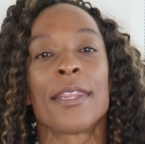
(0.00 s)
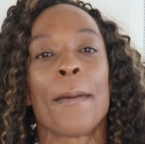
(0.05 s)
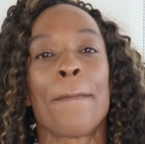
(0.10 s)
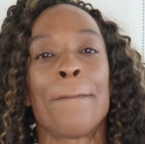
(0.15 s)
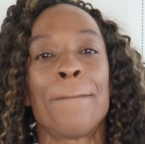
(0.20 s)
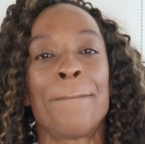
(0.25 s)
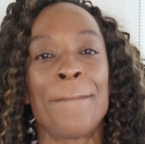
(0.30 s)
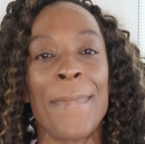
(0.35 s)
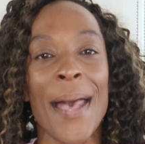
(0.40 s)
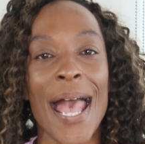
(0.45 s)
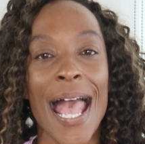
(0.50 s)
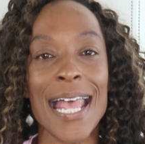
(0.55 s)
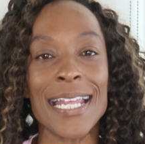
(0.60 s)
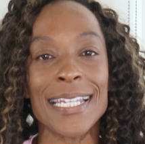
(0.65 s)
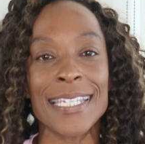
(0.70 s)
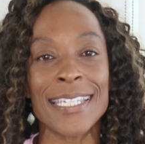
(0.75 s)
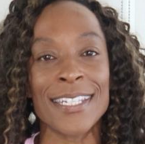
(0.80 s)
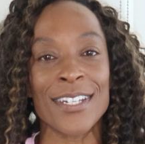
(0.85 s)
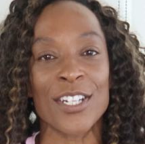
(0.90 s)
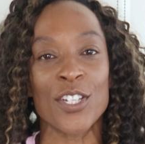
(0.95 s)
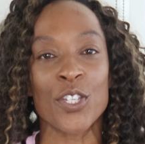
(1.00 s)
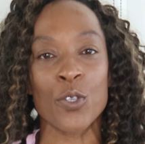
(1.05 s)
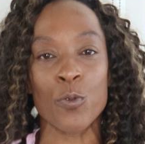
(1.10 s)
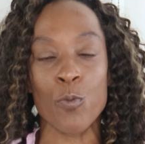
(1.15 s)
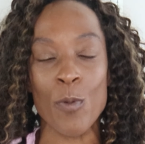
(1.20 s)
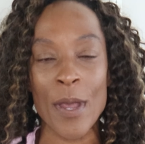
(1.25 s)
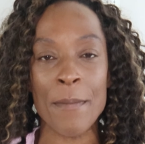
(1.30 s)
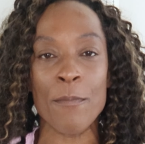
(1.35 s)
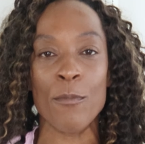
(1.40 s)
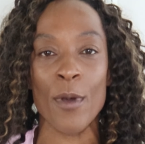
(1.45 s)
the best
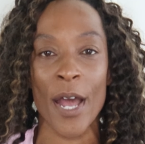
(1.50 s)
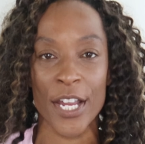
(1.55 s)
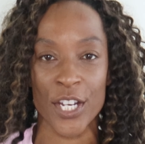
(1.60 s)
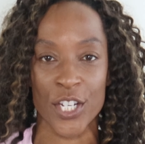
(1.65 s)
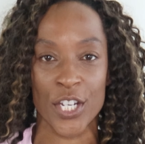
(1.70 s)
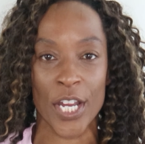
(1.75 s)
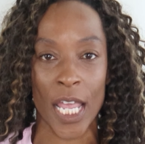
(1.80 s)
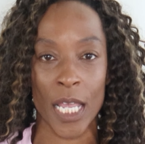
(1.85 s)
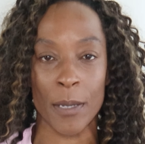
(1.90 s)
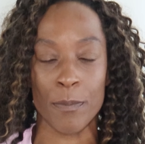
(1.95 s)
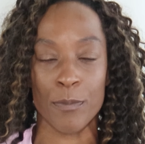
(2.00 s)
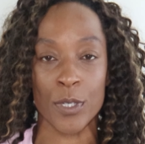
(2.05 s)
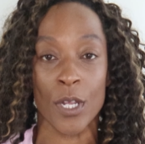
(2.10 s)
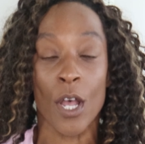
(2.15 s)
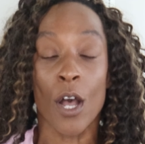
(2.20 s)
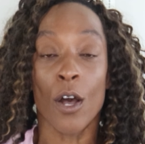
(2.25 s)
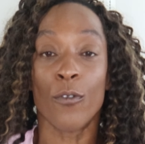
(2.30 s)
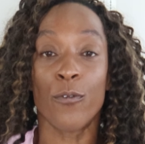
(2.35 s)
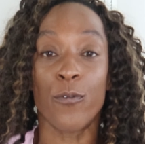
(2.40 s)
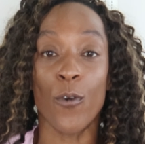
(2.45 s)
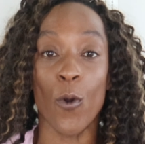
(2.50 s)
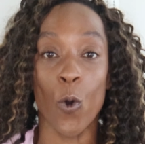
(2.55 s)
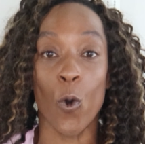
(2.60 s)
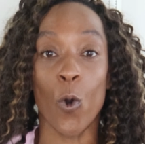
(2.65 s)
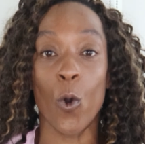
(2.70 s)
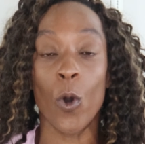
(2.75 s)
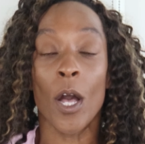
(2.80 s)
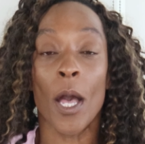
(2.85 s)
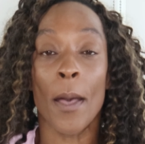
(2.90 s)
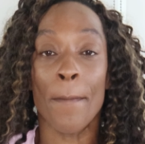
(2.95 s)
swimwear shapes
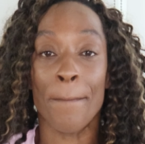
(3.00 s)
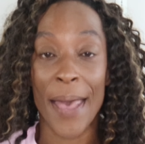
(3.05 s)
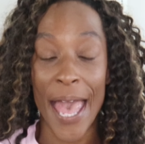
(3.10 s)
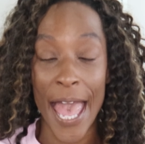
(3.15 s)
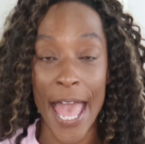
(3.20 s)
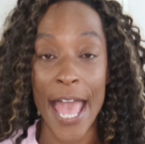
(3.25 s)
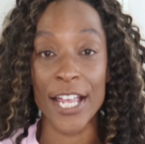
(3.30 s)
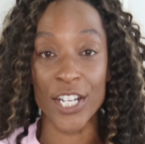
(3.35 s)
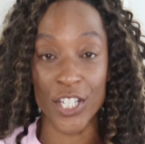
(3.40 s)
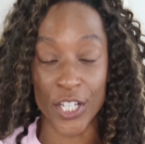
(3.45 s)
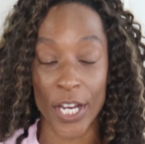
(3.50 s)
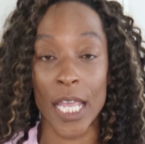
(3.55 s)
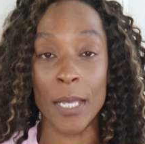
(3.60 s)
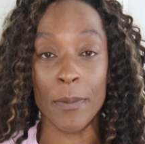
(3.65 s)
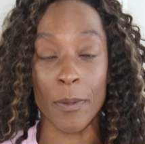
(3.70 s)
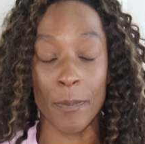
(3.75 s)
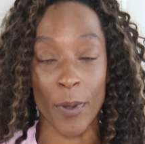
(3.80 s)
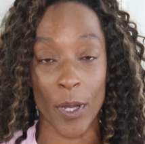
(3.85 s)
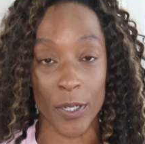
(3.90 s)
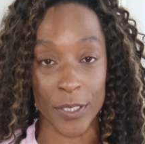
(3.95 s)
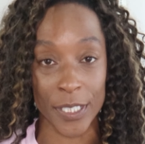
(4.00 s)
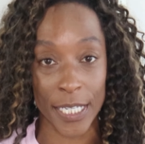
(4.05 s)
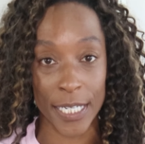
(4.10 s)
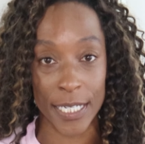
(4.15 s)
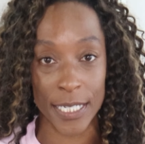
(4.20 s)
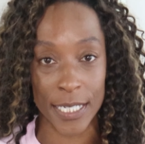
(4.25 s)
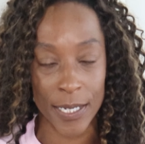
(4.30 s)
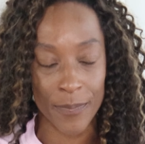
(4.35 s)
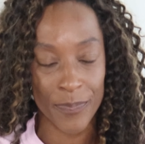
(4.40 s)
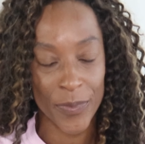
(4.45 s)
for pear-shaped
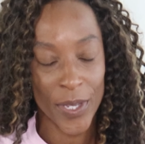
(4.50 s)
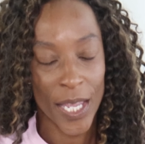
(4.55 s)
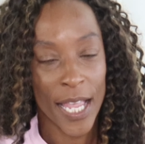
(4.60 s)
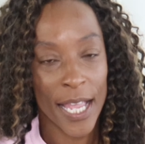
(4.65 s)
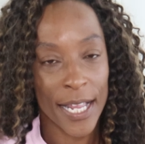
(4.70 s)
bodies.